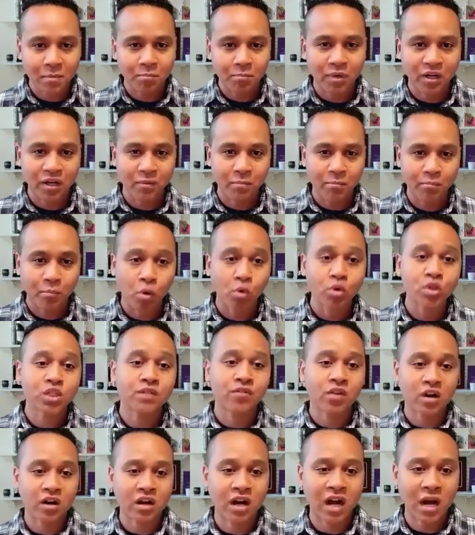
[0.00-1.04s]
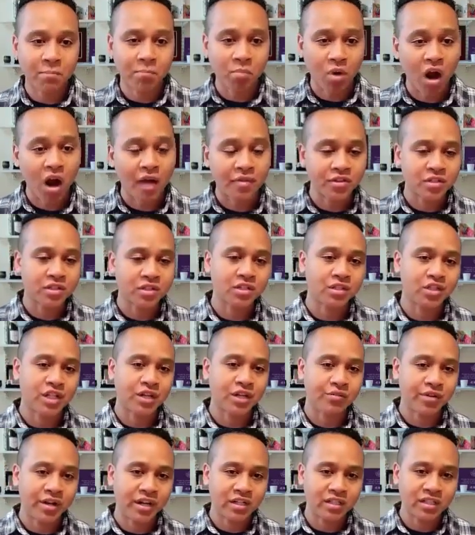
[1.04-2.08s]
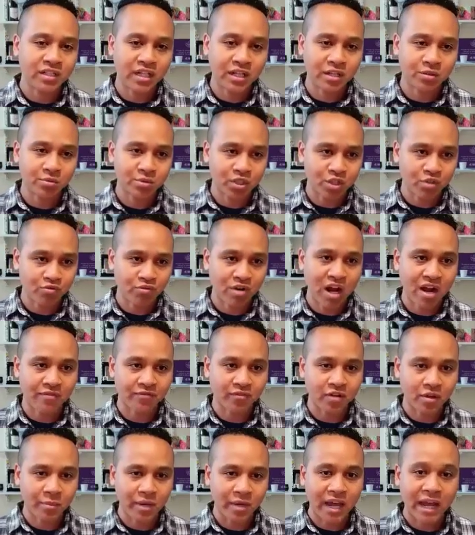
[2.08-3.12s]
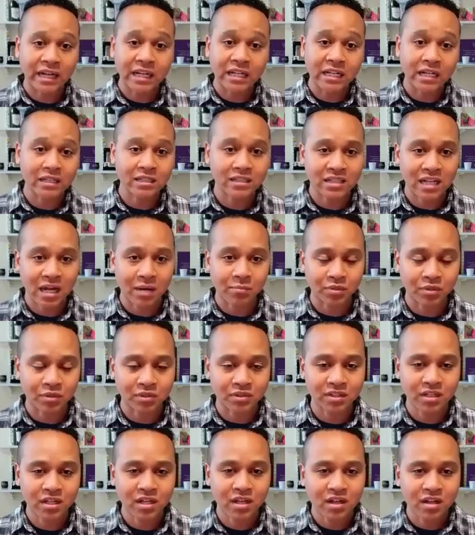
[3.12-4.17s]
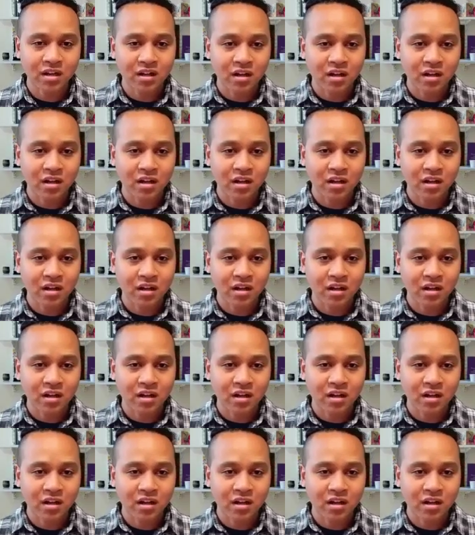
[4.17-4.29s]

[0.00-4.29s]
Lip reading: But most of our hypothesis generating data was derived from 89 samples